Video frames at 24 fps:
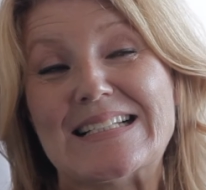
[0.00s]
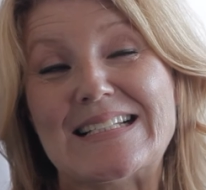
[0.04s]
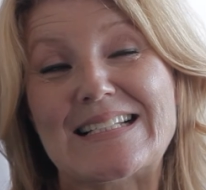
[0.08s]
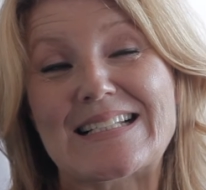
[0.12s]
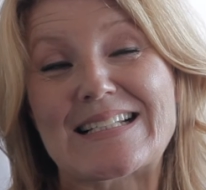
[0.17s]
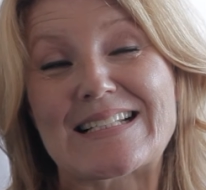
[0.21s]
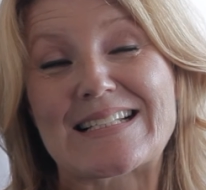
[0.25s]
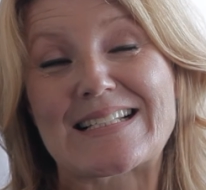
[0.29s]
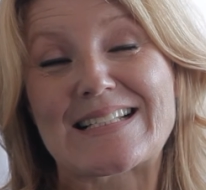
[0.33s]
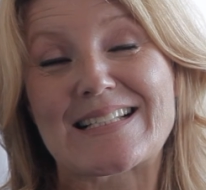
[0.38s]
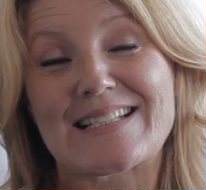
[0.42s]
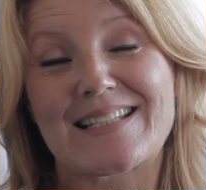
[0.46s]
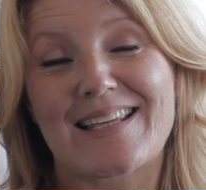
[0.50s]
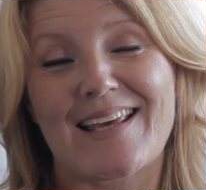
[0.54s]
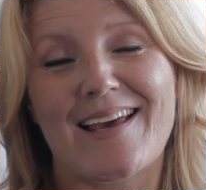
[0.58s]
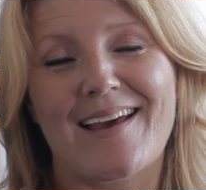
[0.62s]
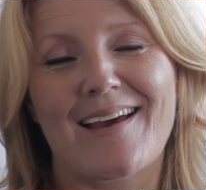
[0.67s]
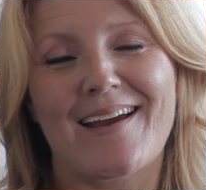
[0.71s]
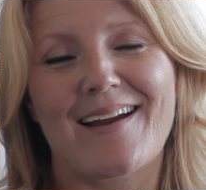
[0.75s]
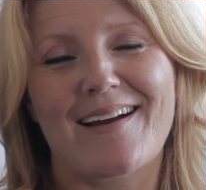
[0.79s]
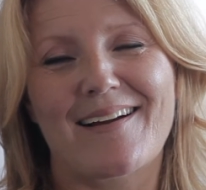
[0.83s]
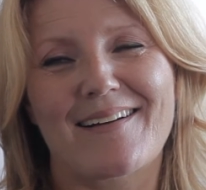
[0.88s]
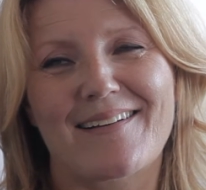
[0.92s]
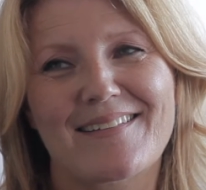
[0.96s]

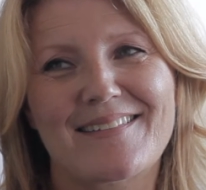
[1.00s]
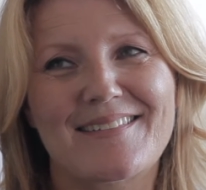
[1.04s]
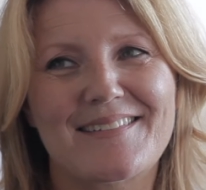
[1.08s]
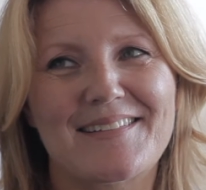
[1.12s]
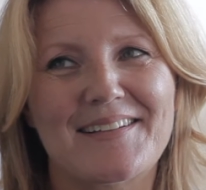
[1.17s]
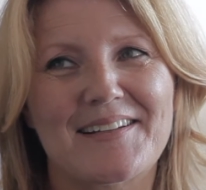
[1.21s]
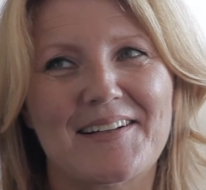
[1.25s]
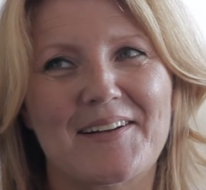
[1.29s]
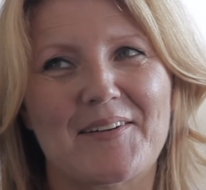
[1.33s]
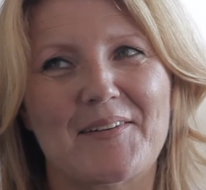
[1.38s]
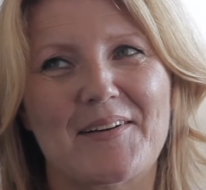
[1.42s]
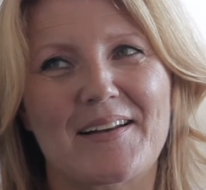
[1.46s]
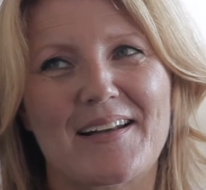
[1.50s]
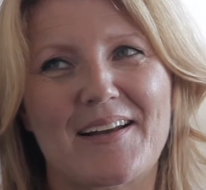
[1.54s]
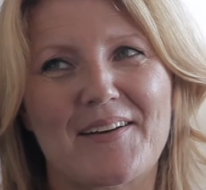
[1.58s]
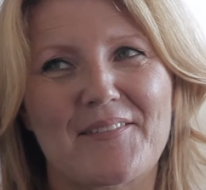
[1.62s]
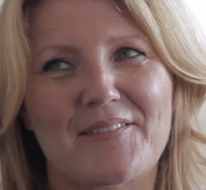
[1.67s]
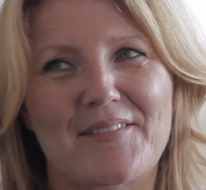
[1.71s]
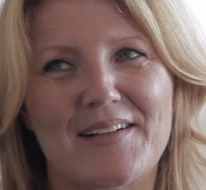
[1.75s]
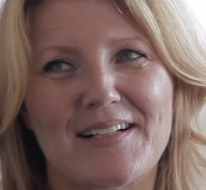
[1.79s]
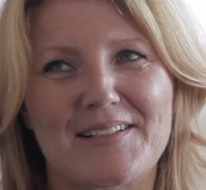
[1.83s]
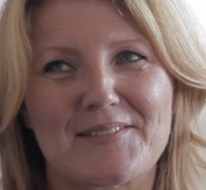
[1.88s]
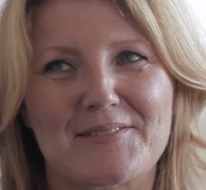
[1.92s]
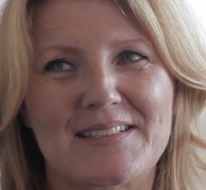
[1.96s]
scared, you know, and I
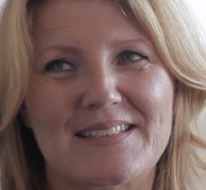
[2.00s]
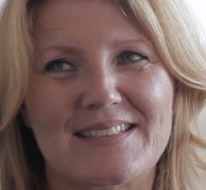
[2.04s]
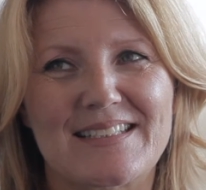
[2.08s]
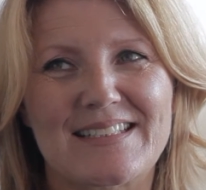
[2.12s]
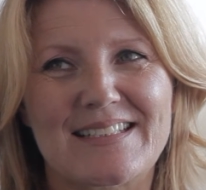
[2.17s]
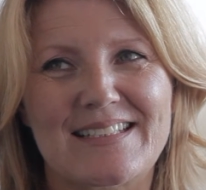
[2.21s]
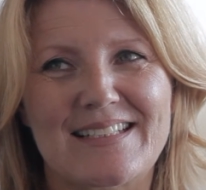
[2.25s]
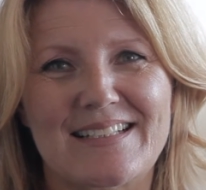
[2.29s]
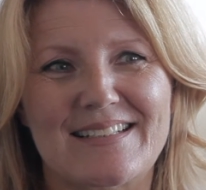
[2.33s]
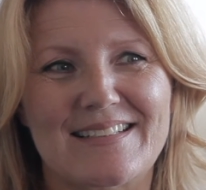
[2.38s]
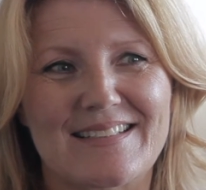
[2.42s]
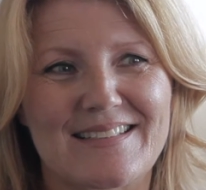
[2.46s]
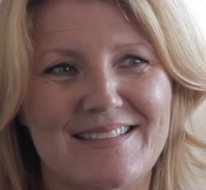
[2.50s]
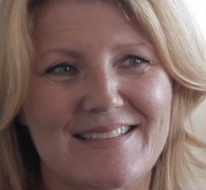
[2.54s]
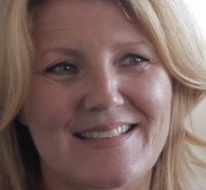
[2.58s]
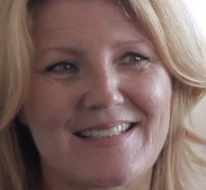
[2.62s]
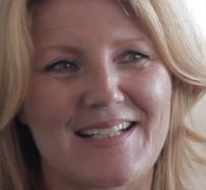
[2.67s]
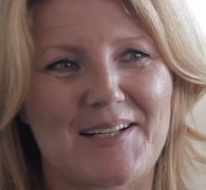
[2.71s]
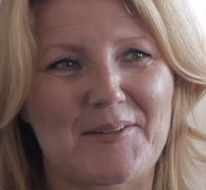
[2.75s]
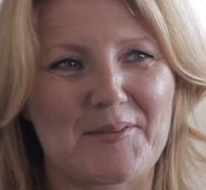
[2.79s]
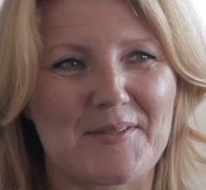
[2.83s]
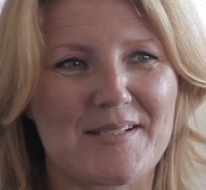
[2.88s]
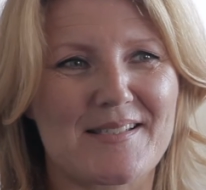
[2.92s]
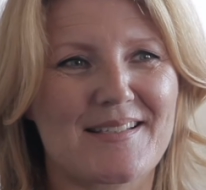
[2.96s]
felt ridiculous that
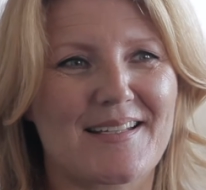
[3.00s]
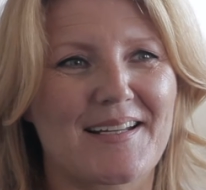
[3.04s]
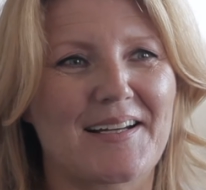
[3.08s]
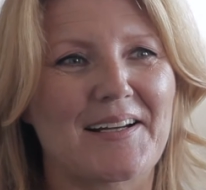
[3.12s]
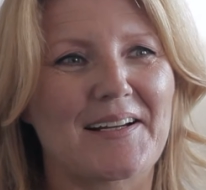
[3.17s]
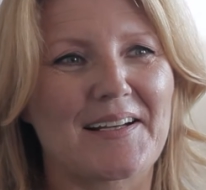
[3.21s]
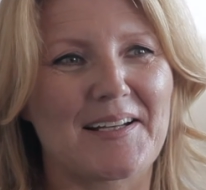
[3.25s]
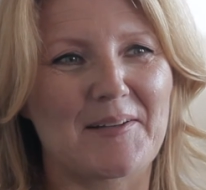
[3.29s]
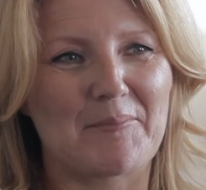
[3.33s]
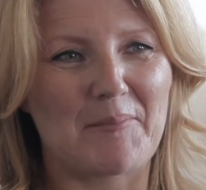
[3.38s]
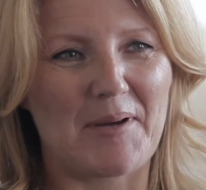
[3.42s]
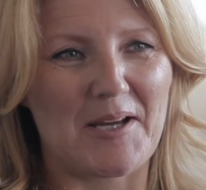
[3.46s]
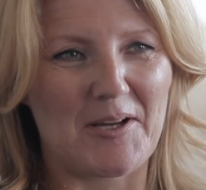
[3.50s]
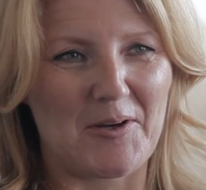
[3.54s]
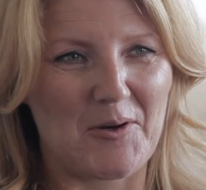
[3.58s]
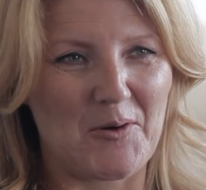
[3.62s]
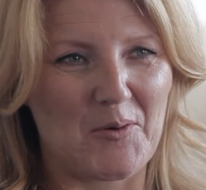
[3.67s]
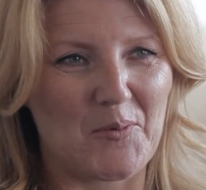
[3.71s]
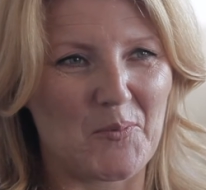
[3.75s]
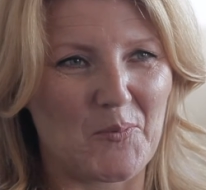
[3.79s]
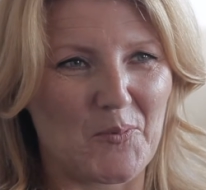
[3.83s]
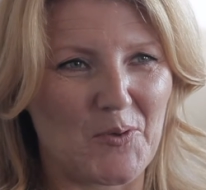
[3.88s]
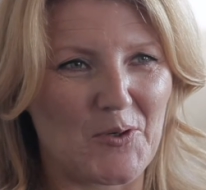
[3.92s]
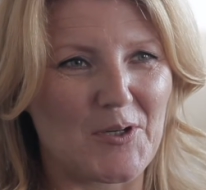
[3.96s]
I was scared in my
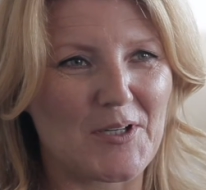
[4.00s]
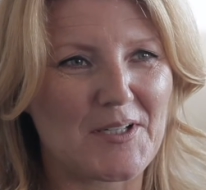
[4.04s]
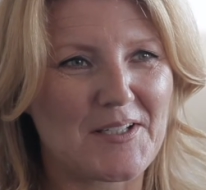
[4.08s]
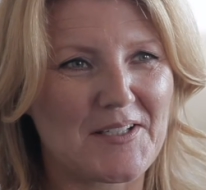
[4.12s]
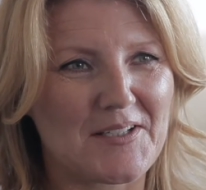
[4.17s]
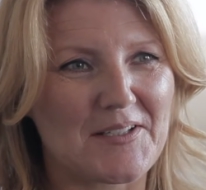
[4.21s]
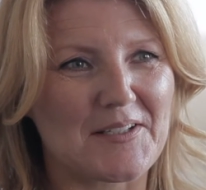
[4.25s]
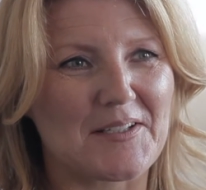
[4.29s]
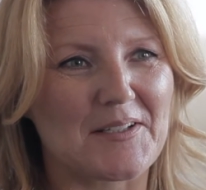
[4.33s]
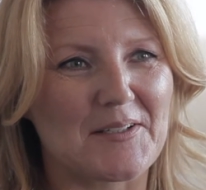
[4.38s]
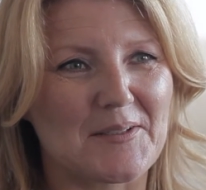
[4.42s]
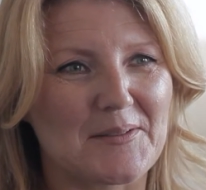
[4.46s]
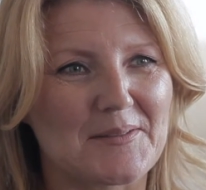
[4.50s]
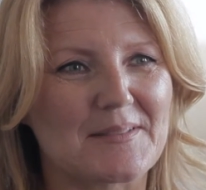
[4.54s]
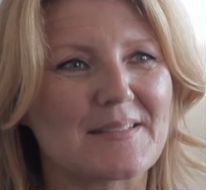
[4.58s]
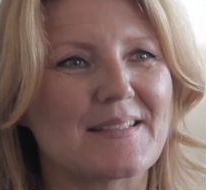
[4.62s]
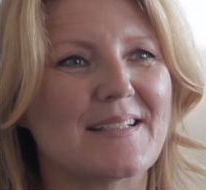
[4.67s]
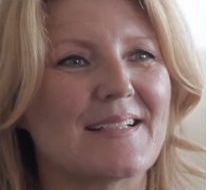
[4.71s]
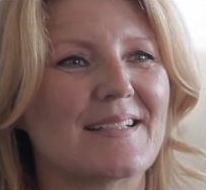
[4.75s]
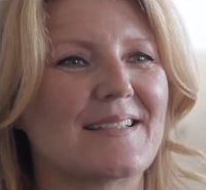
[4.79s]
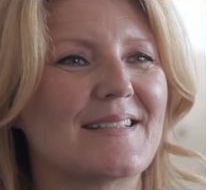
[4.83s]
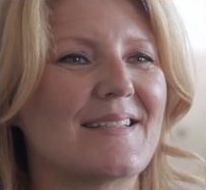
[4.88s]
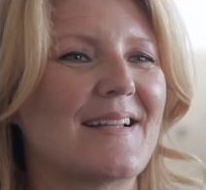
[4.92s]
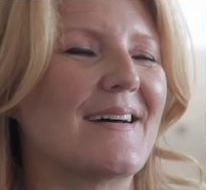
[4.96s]
own work, you know,
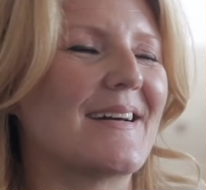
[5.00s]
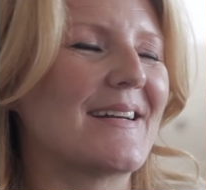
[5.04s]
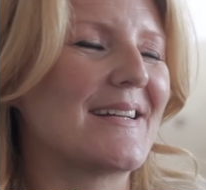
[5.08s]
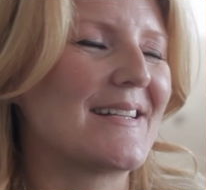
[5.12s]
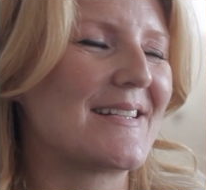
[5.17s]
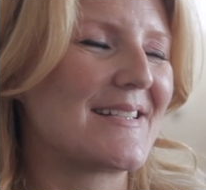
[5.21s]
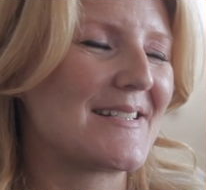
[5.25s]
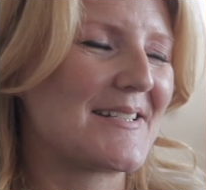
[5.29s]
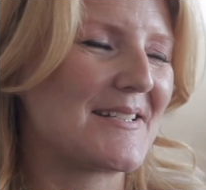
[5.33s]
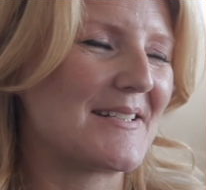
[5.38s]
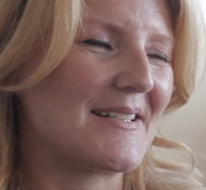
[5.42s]
and at night.